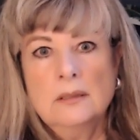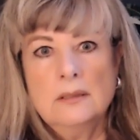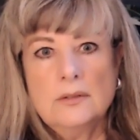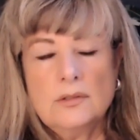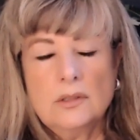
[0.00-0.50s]

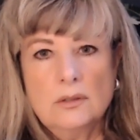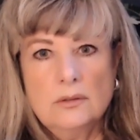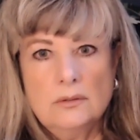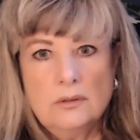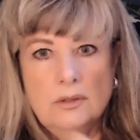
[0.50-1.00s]

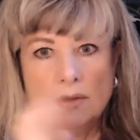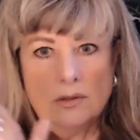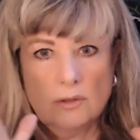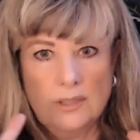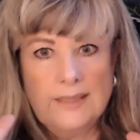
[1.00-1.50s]
So
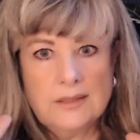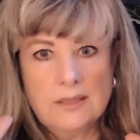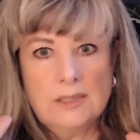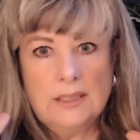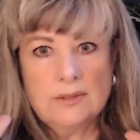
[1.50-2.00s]

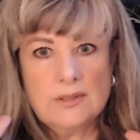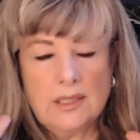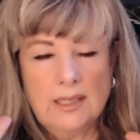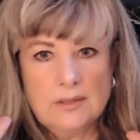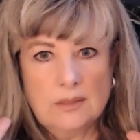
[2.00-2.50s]
creativity
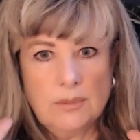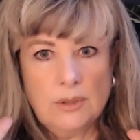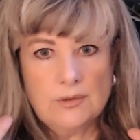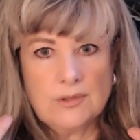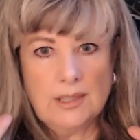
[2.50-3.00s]
resides in
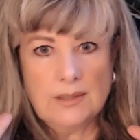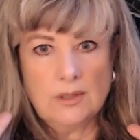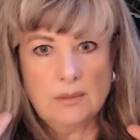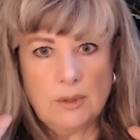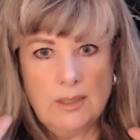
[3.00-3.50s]
both sides
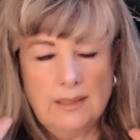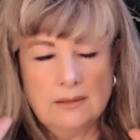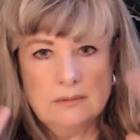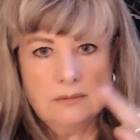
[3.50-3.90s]
of the brain.